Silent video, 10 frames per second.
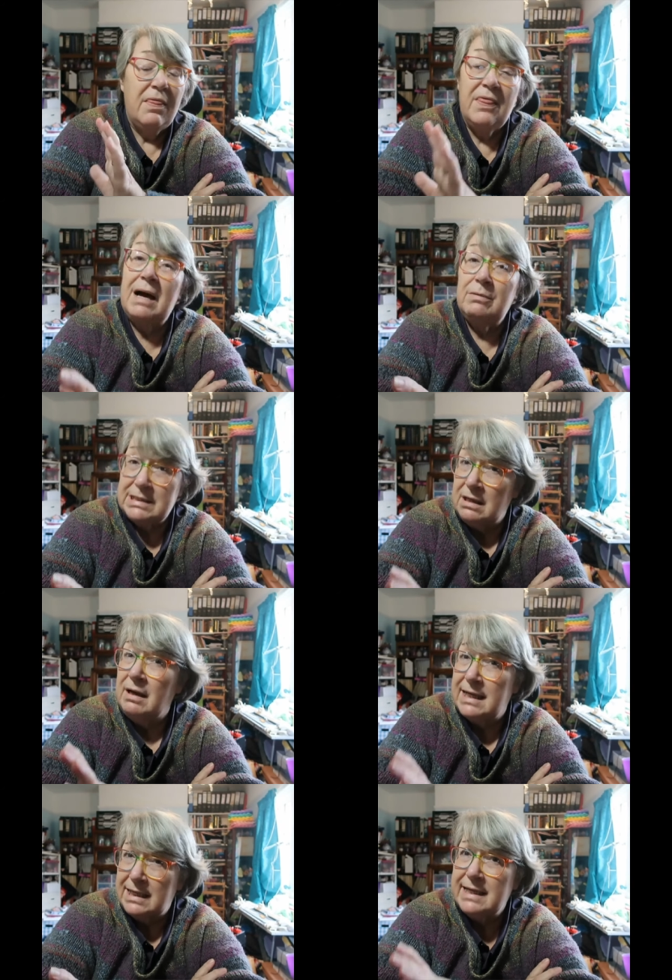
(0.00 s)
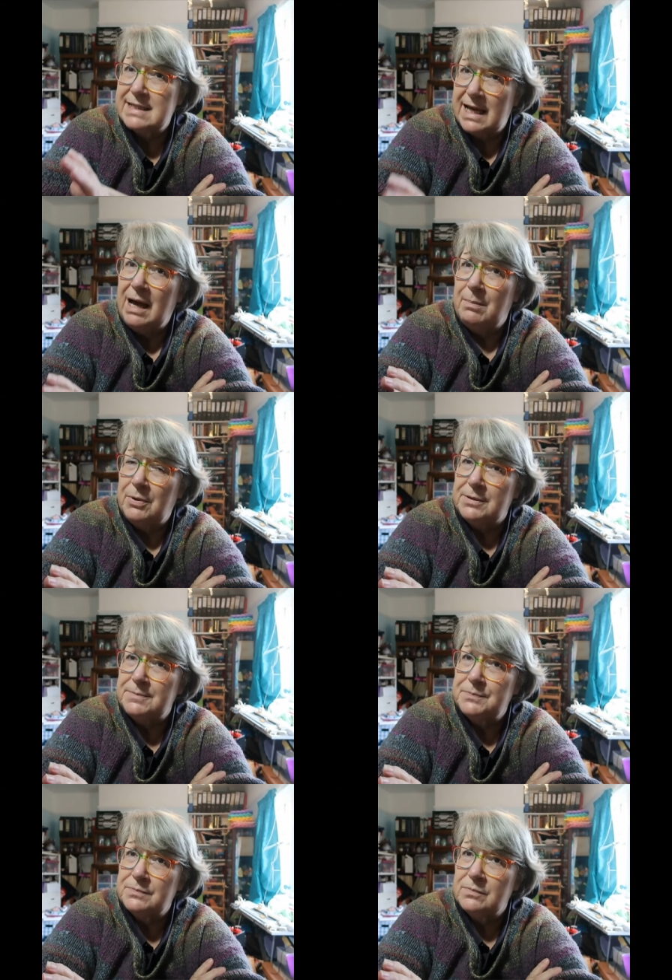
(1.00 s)
That is likely to
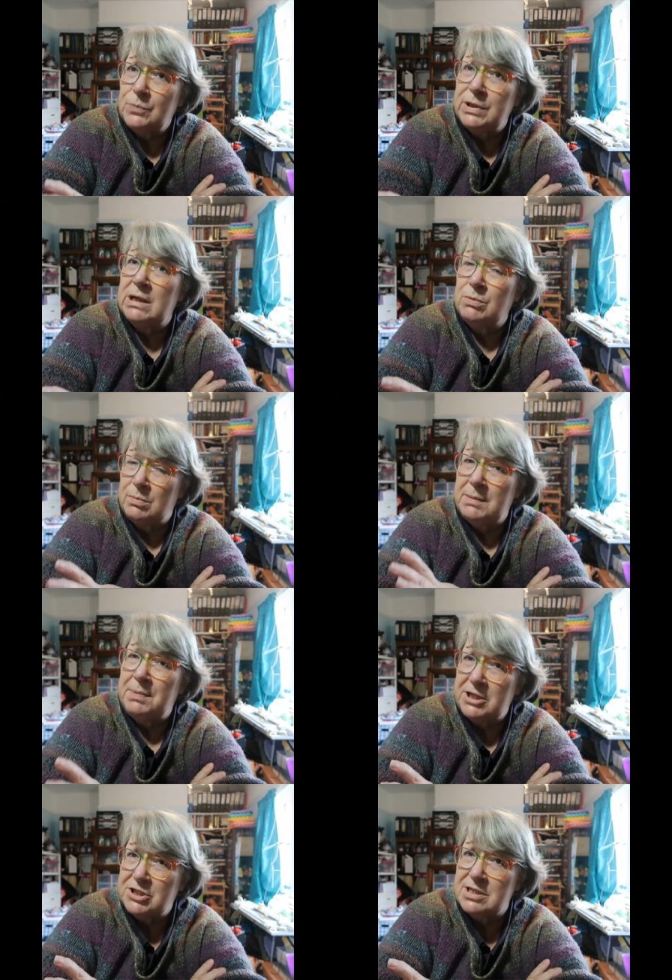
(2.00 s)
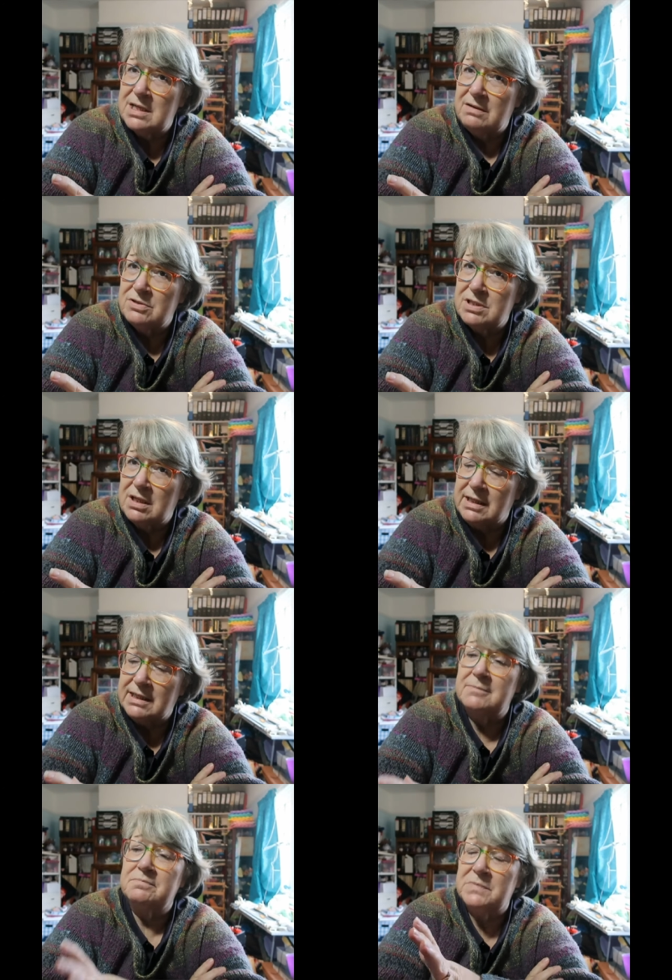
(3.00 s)
happen. We know what my patience levels are
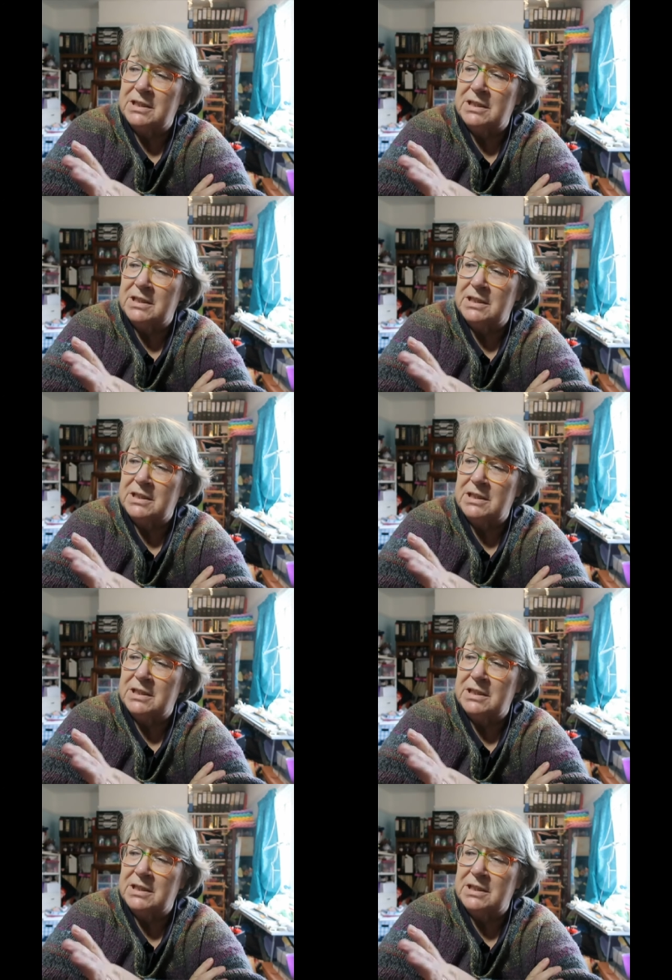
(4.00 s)
like.